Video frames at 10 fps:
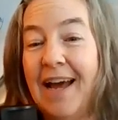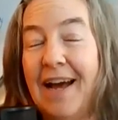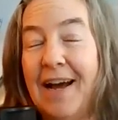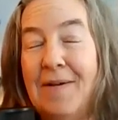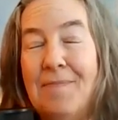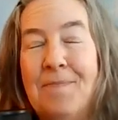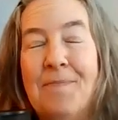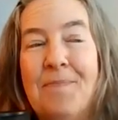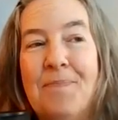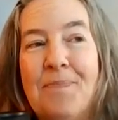
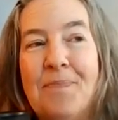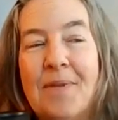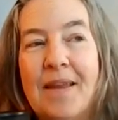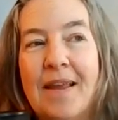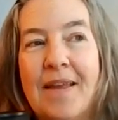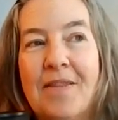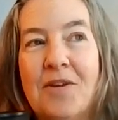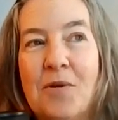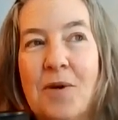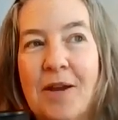
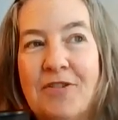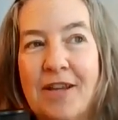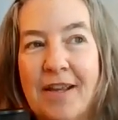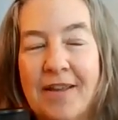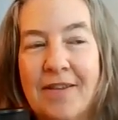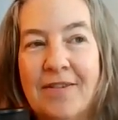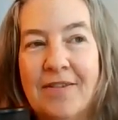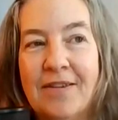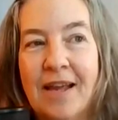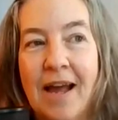The question
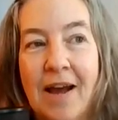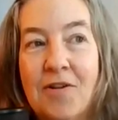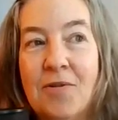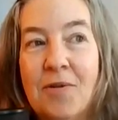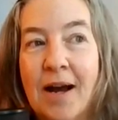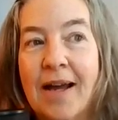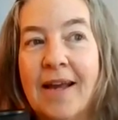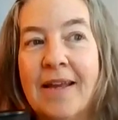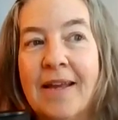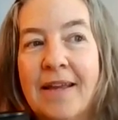is, how do
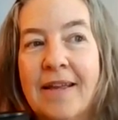I